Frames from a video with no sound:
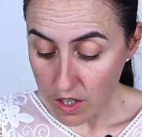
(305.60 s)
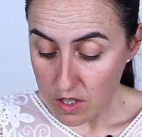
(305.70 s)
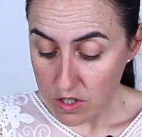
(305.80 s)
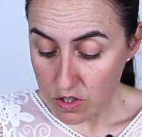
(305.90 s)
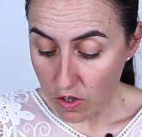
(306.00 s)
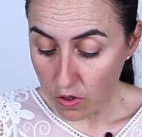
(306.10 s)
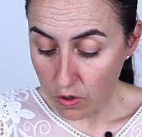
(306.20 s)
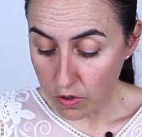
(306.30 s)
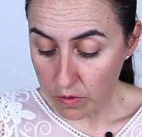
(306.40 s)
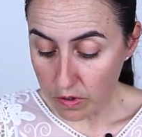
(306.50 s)

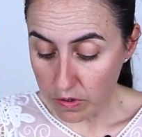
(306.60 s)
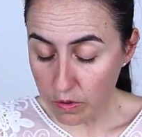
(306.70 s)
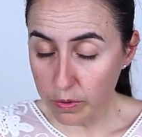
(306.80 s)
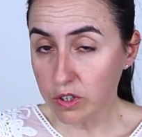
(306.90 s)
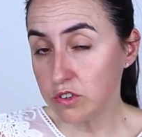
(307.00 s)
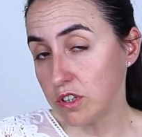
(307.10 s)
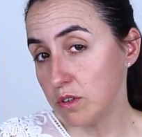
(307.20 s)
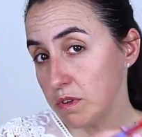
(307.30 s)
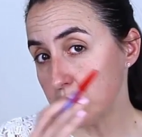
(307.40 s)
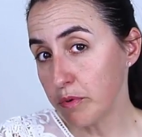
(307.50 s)
So if we
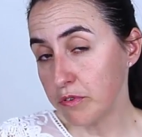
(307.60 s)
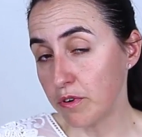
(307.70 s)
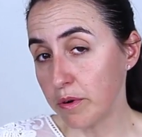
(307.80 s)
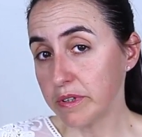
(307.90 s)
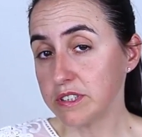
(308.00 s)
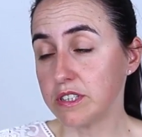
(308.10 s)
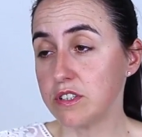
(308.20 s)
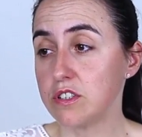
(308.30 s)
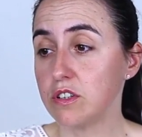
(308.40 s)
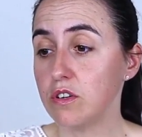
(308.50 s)
continue with the performance
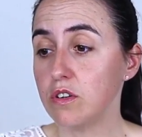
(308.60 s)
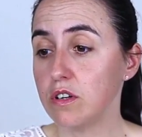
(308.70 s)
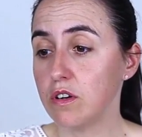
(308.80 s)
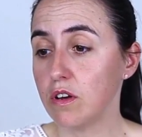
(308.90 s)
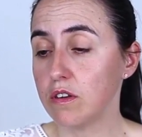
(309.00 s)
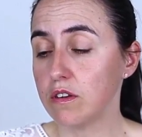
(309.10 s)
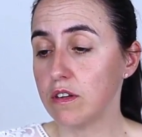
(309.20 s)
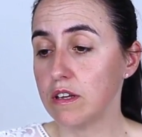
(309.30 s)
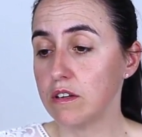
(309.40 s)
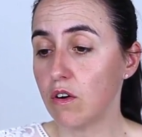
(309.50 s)
issue,
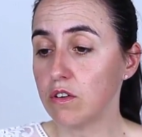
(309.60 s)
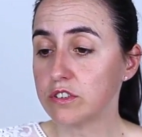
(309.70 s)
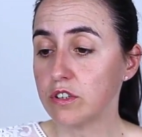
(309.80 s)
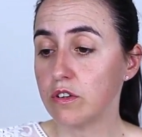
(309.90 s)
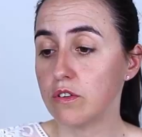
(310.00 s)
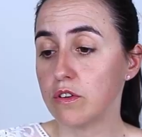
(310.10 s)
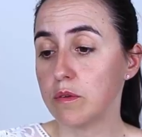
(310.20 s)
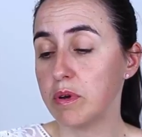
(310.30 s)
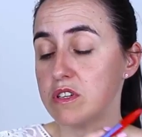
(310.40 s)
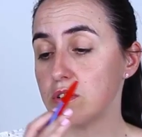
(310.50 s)
it also not
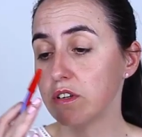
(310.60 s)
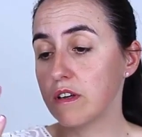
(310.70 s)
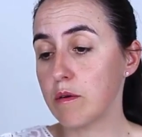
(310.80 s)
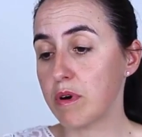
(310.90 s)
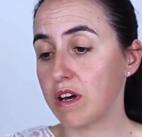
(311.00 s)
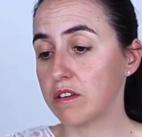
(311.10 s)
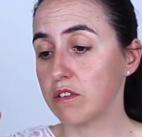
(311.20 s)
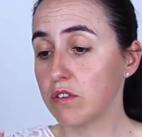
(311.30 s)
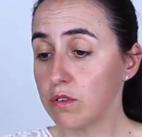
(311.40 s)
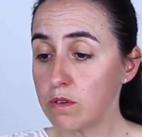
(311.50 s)
depends only about
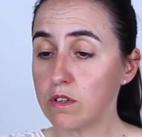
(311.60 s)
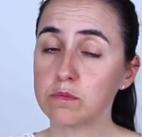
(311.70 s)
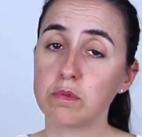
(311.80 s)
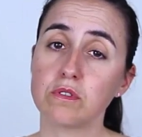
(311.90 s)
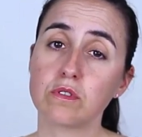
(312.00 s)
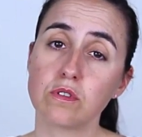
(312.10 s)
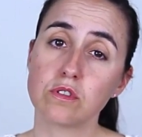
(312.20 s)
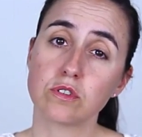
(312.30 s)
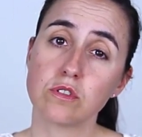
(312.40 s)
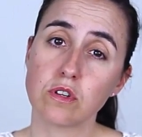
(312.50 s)
the source, but of
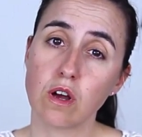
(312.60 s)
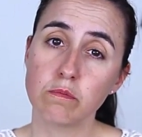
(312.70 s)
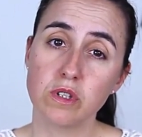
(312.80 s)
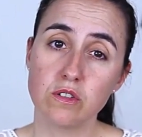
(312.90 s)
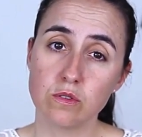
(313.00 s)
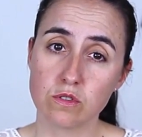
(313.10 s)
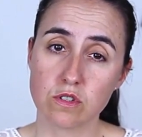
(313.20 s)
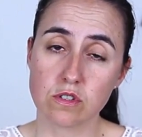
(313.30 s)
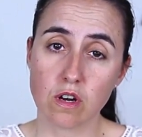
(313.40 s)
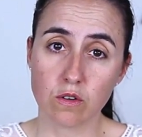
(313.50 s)
course also how many
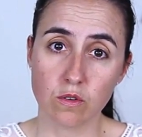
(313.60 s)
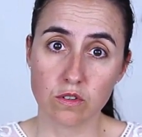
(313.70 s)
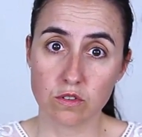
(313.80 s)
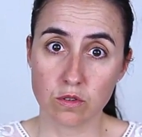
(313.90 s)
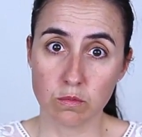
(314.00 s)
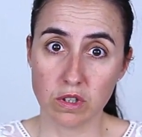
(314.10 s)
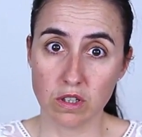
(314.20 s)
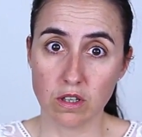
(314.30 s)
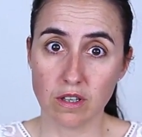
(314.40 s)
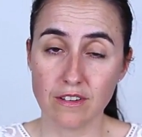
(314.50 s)
users are going to
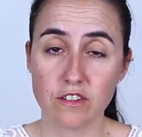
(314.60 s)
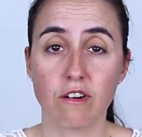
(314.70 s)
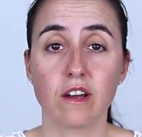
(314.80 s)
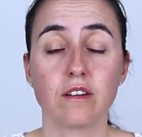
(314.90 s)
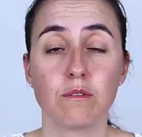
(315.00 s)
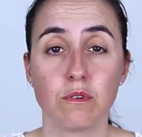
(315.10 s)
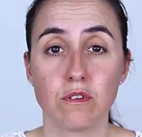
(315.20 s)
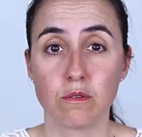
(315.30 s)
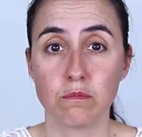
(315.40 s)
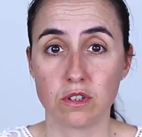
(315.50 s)
be interacting with
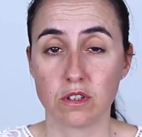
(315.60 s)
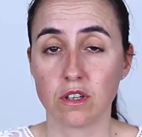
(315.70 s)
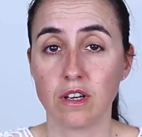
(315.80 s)
your model.